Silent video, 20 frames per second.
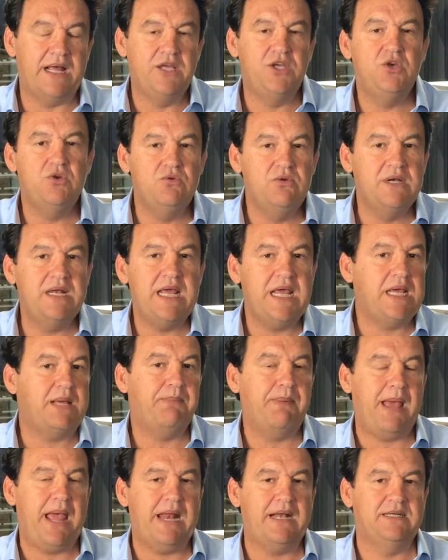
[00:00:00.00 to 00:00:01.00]

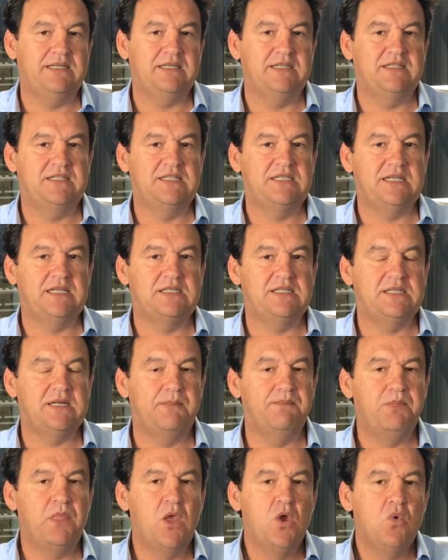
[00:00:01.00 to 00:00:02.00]
unique patented system